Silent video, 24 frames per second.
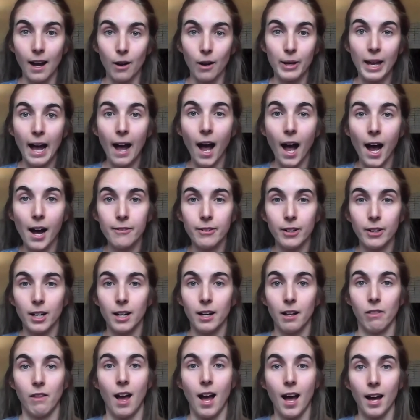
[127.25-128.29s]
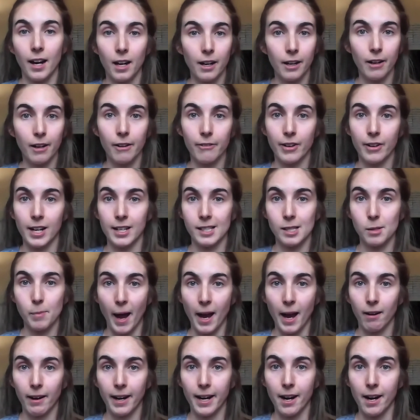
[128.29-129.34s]
We have a lot of
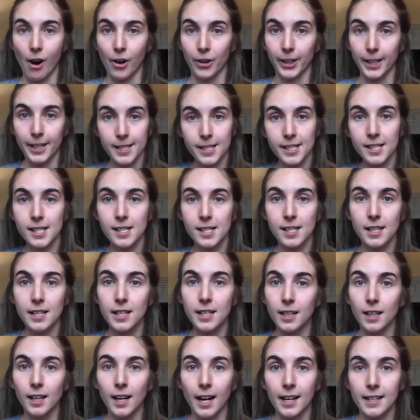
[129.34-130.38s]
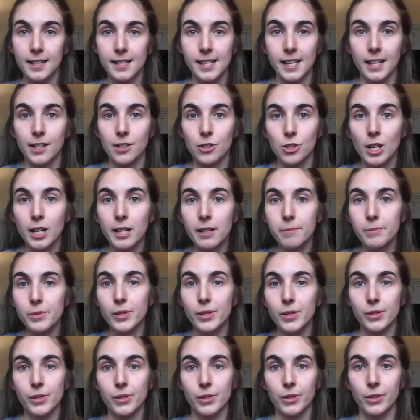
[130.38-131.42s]
aspiring artists here at St.
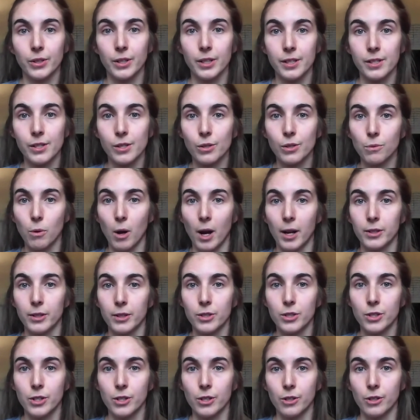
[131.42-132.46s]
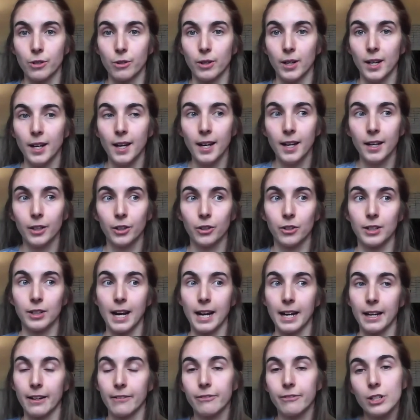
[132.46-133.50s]
James, students who want to
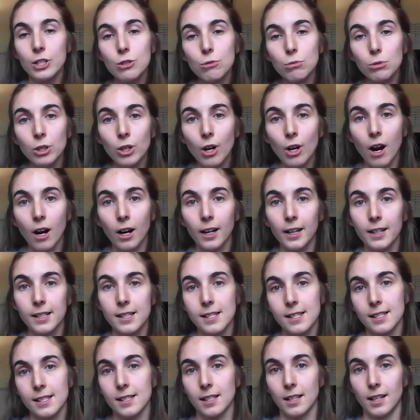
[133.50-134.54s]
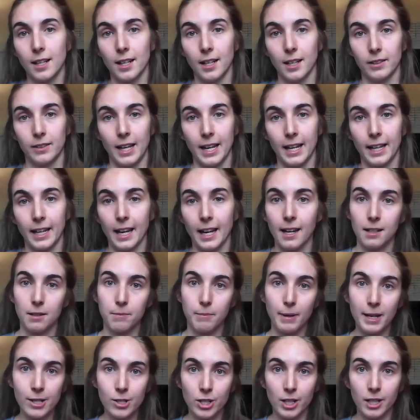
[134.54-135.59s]
create visual arts like
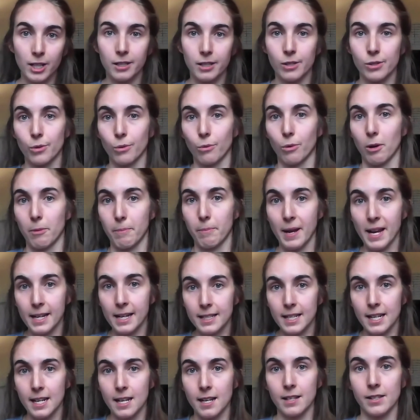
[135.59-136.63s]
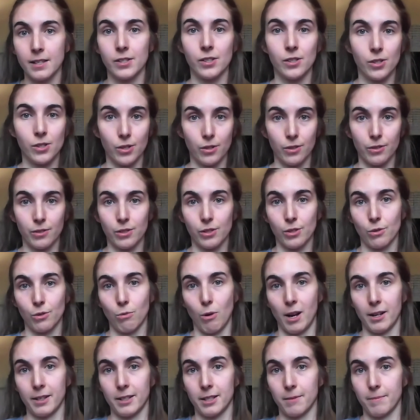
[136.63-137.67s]
animations or paintings, students who
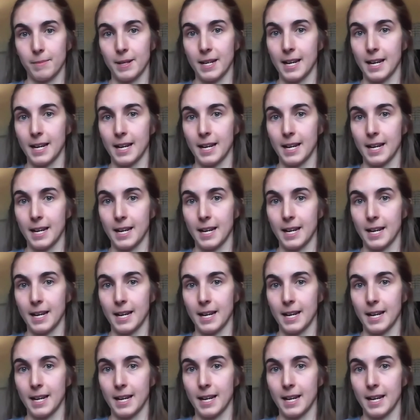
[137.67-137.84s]
want to